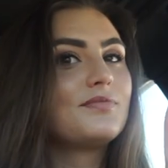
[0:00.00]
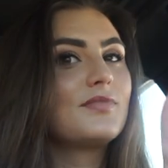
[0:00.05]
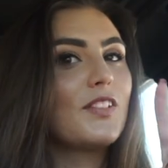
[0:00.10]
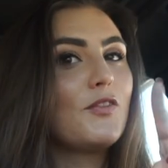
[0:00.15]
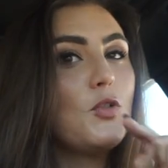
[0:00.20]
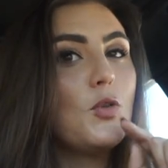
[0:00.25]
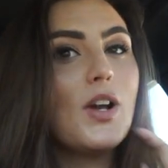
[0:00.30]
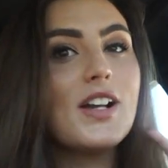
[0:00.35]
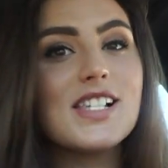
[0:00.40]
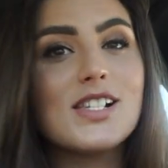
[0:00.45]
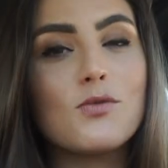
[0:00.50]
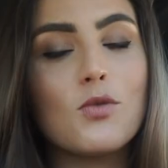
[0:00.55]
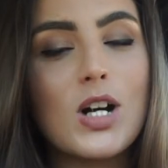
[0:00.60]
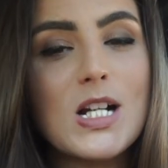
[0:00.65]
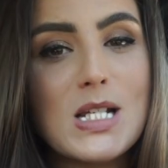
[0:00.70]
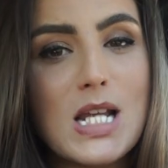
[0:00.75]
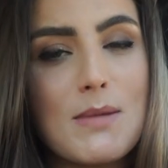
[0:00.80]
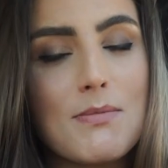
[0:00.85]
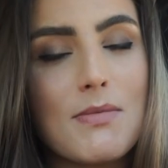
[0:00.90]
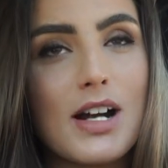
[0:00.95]
If you guys have
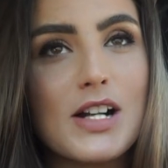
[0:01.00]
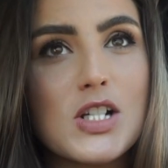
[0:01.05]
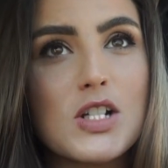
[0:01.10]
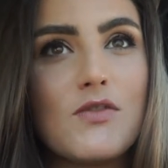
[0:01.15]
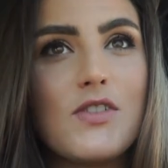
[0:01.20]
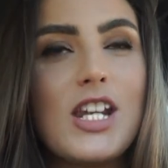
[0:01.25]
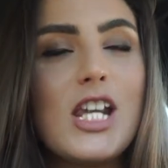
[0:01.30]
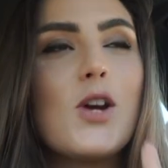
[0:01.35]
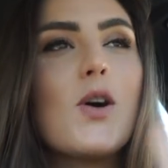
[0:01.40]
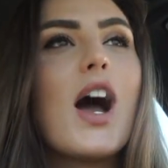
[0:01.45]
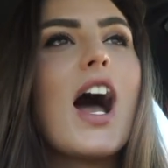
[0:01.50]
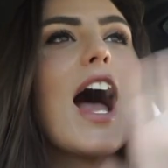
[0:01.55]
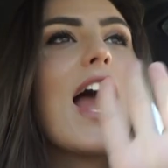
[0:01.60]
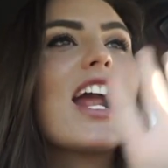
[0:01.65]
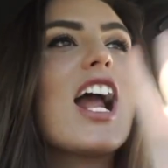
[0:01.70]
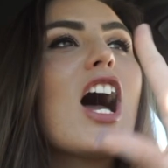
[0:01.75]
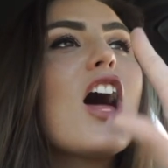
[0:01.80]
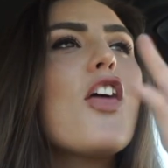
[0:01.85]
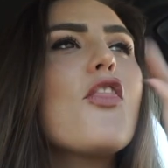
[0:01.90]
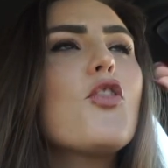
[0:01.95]
watched my matcha video, I
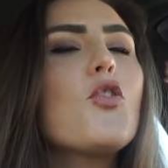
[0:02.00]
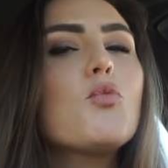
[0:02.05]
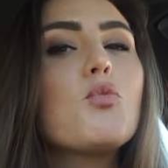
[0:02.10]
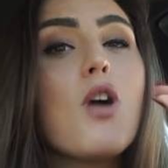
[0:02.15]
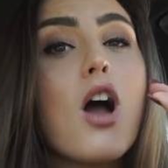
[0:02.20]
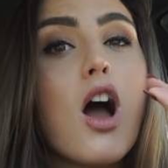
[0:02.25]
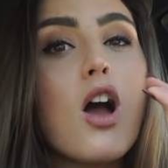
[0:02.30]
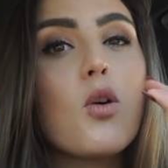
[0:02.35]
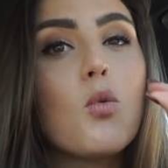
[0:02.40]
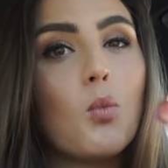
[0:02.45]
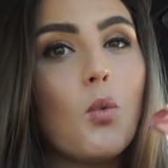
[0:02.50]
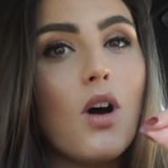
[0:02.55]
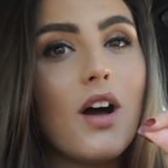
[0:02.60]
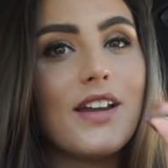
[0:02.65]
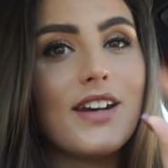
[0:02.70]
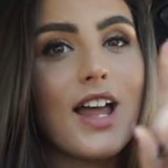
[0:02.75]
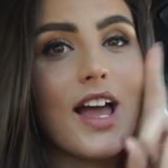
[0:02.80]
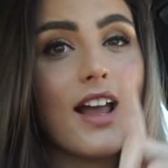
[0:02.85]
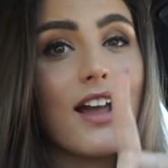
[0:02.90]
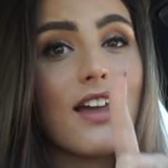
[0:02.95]
got the wrong
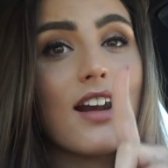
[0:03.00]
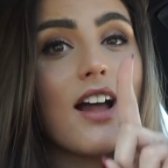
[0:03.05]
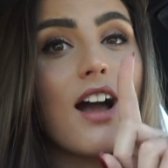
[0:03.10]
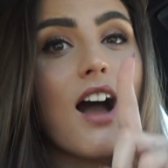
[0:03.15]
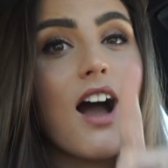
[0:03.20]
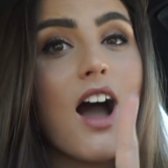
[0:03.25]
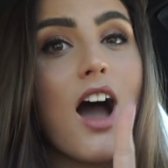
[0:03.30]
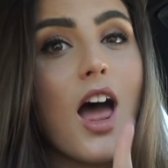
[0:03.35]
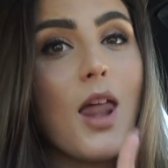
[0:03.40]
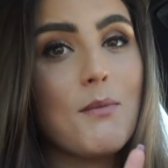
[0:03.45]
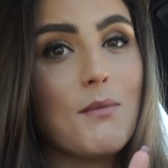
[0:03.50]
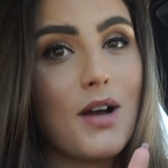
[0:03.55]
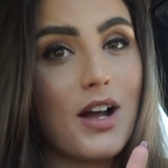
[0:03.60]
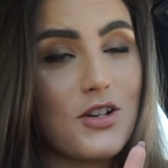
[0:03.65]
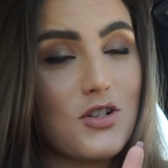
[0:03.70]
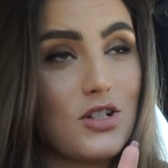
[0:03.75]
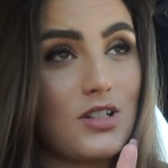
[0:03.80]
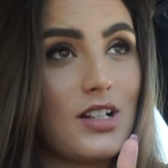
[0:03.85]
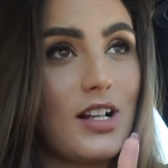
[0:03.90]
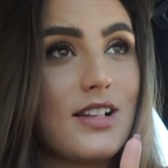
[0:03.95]
one. I got a hot
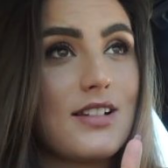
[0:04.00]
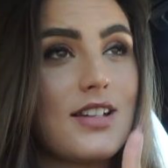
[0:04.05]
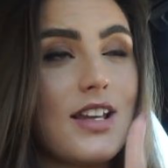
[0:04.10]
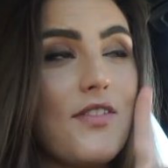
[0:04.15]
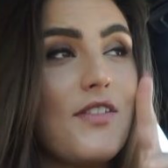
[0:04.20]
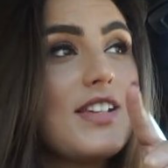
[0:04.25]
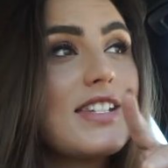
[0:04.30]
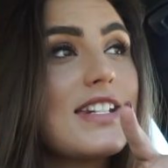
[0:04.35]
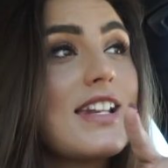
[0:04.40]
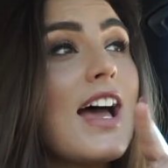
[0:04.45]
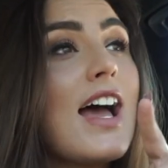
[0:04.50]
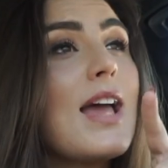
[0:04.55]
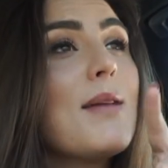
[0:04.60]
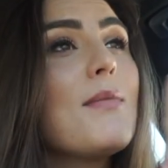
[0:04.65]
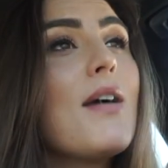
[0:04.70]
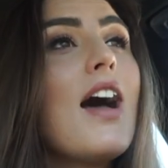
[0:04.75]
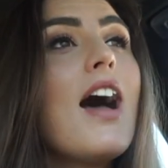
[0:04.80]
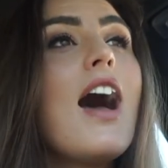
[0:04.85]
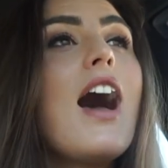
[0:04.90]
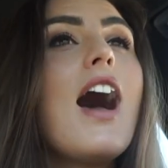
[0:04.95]
matcha latte. This
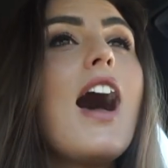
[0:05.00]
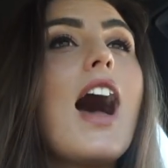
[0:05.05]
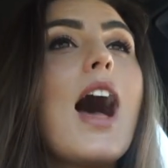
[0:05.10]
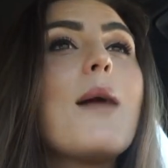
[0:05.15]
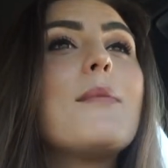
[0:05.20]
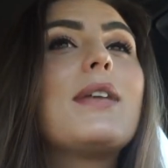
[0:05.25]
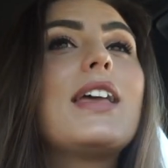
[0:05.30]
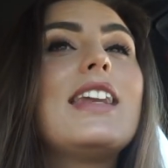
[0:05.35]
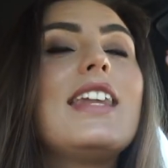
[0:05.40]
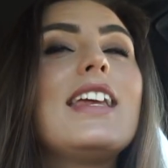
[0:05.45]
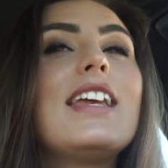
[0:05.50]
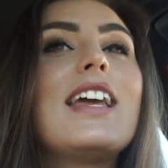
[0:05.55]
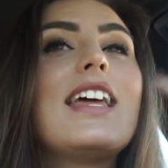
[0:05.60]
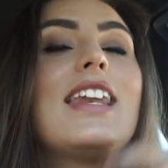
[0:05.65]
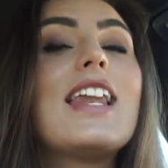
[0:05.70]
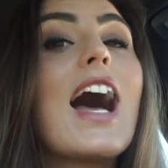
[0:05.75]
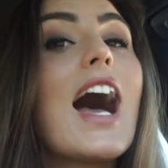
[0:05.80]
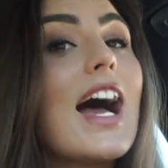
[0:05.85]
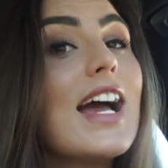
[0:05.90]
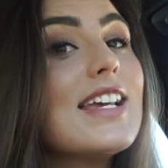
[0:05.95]
time, I'm getting
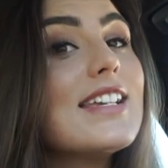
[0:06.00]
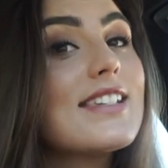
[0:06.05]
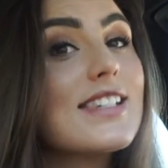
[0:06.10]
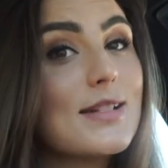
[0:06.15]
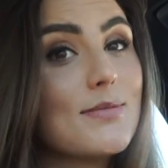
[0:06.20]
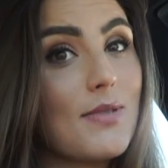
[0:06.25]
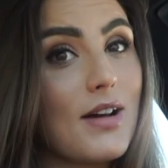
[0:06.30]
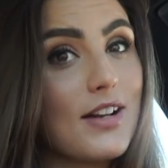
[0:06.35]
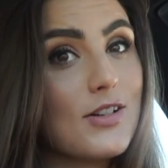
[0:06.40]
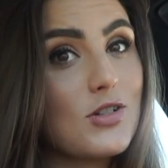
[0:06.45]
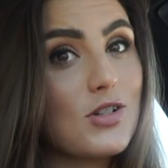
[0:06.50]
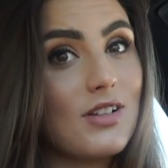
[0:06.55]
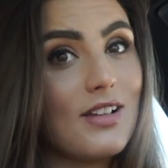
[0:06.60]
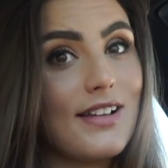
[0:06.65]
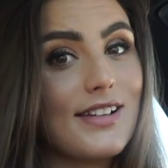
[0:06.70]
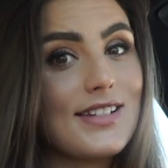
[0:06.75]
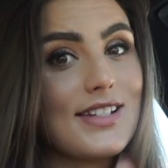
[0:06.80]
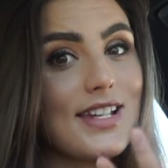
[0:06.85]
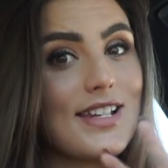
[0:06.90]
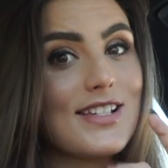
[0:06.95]
an iced matcha
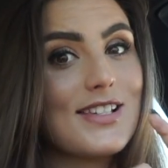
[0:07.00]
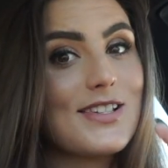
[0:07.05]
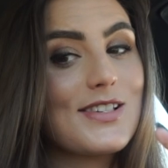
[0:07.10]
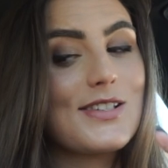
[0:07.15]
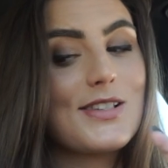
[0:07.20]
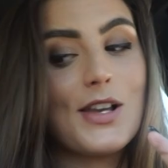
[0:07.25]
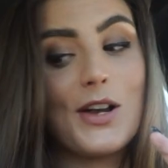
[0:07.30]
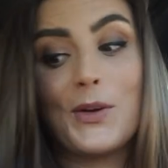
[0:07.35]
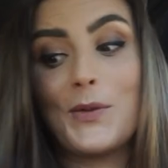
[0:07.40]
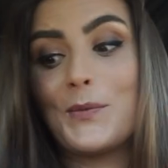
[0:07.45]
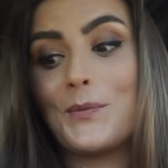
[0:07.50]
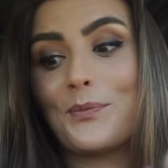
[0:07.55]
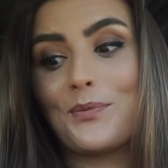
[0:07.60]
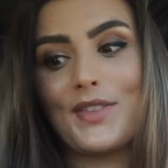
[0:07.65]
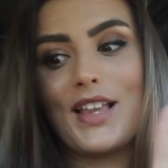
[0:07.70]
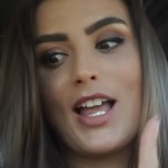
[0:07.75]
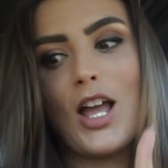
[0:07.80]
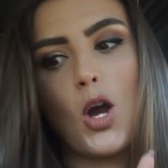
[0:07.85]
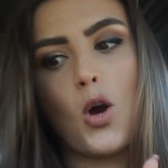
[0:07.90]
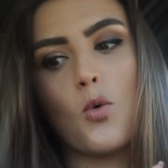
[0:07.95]
latte, so.
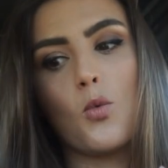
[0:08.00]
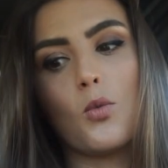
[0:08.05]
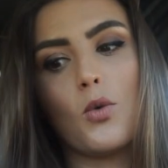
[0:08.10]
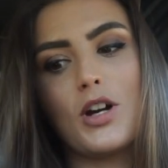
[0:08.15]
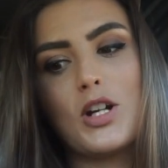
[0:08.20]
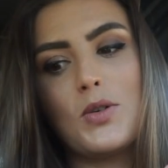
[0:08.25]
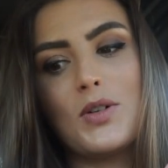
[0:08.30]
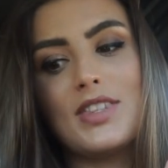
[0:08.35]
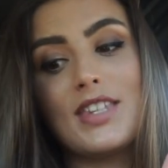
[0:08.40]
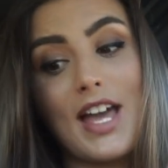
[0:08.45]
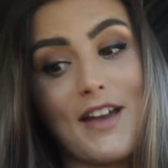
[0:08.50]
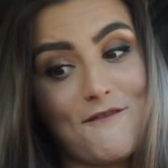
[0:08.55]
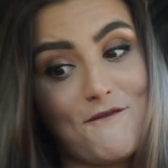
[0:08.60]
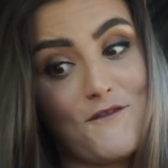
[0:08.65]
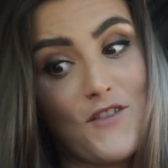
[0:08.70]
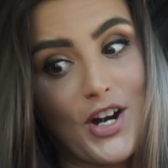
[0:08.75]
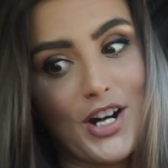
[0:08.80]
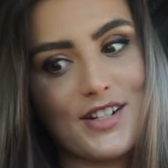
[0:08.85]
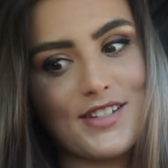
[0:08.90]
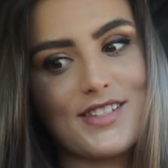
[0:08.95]
We're doing that
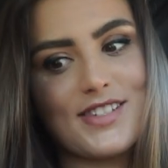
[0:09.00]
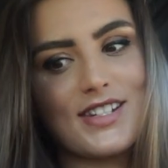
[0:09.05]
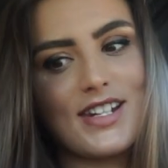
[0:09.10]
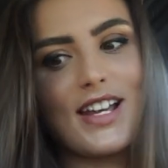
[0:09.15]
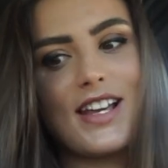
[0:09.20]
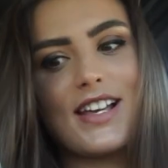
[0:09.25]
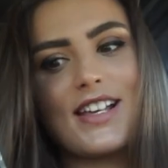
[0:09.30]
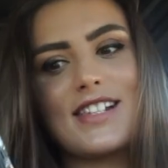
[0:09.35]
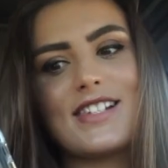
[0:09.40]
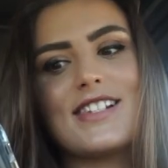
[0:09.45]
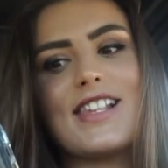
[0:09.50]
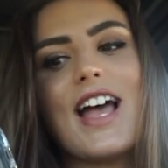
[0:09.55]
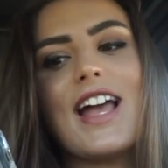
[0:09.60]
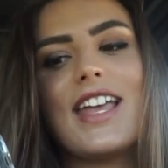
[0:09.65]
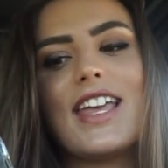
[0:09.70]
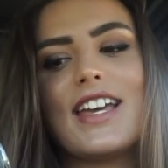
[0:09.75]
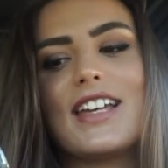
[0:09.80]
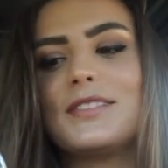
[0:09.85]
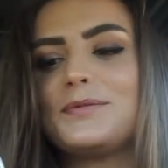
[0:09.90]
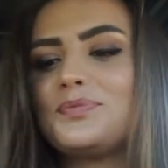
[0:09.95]
first.
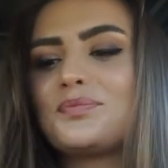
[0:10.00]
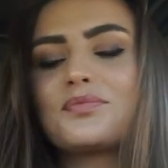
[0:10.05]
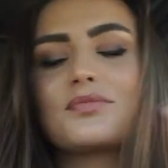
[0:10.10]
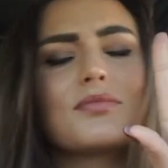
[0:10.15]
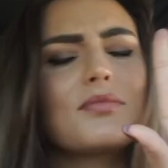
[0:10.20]
Second,